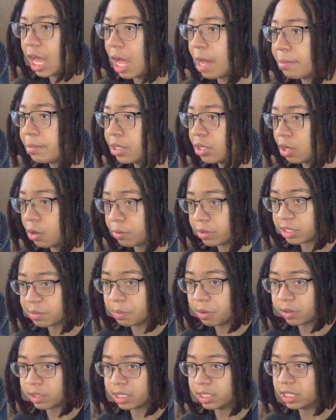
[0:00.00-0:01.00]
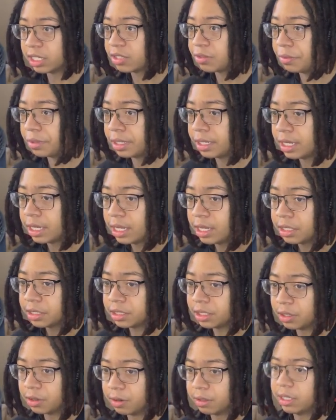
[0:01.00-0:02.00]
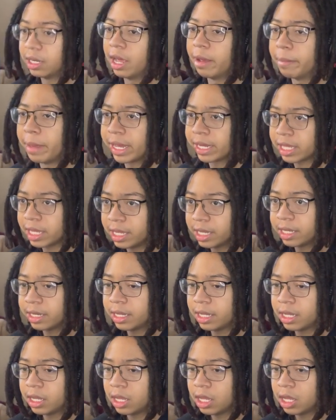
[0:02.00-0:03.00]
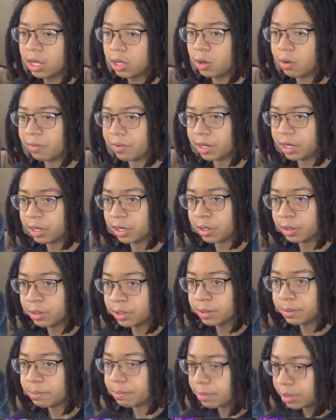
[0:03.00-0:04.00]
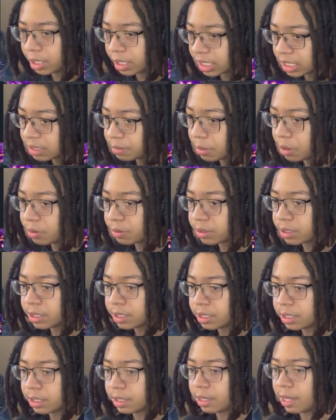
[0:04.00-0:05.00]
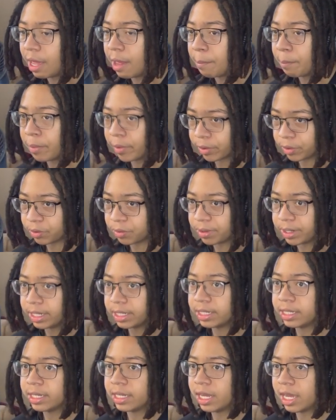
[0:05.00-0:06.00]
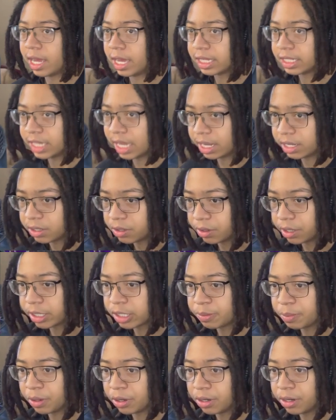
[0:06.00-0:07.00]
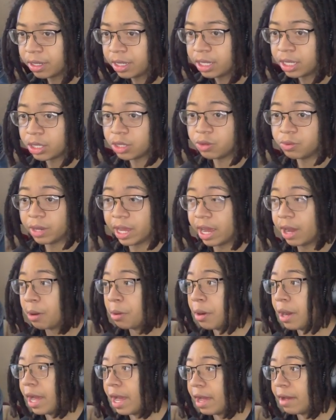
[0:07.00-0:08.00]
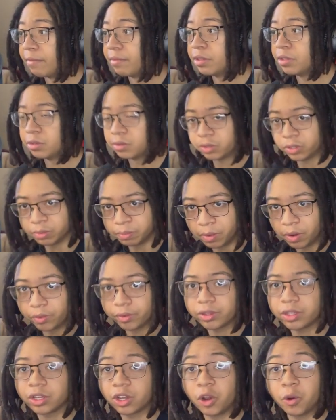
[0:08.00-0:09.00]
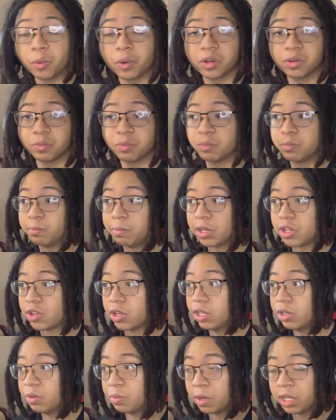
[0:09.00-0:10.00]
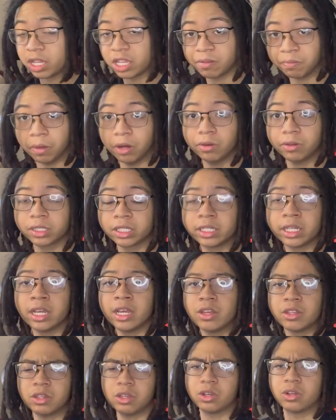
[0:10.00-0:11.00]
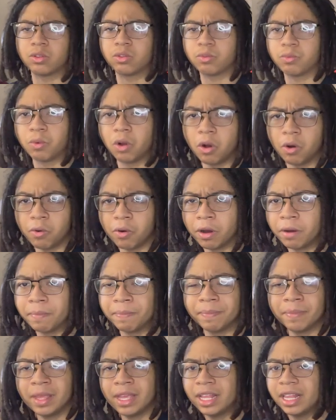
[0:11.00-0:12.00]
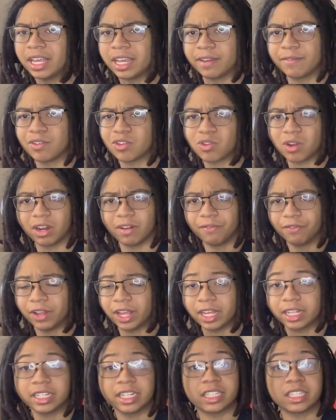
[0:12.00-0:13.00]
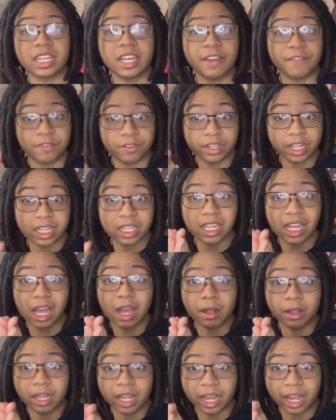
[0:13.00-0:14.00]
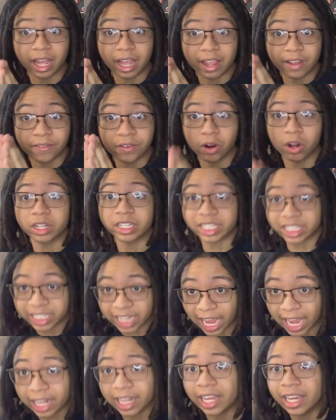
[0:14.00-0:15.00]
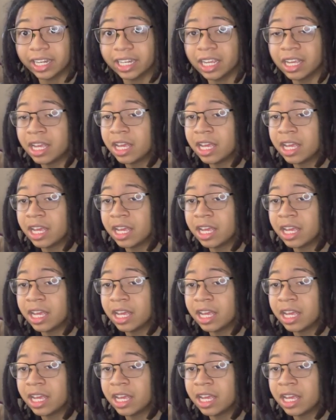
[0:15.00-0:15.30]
I'm going to go with smokes on this one. So now I'm back in, go over here, put on the smoke, per agreed, Tactical Expert. You now have 2 smokes. You're going to want to make sure you run smokes so you can throw them. Like if you're trying to flank, let's say if you're on Skyline,